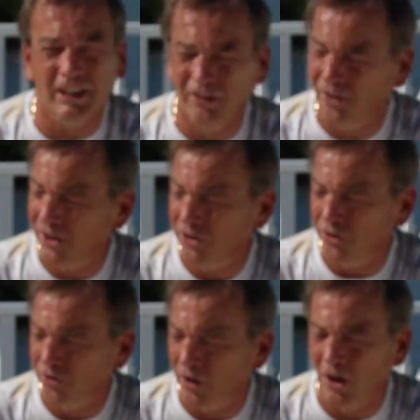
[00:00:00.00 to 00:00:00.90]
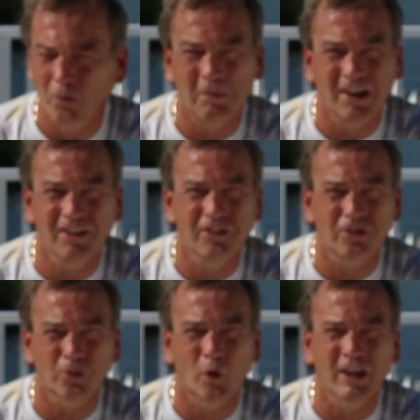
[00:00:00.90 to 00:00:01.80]
and you're drowned by
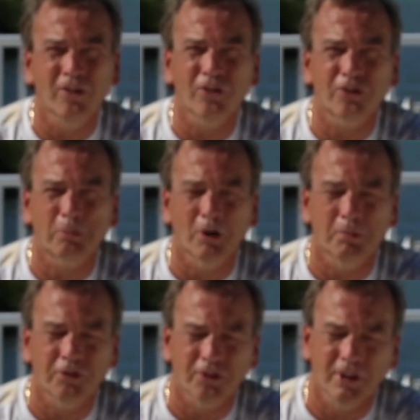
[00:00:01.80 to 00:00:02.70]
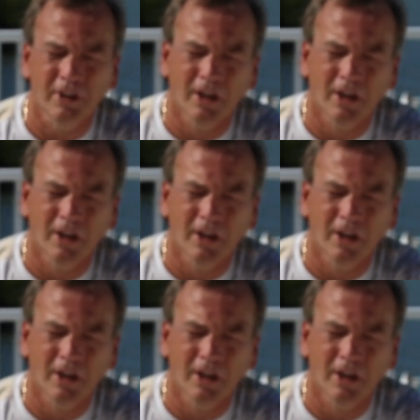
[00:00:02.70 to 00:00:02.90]
these whales purposely.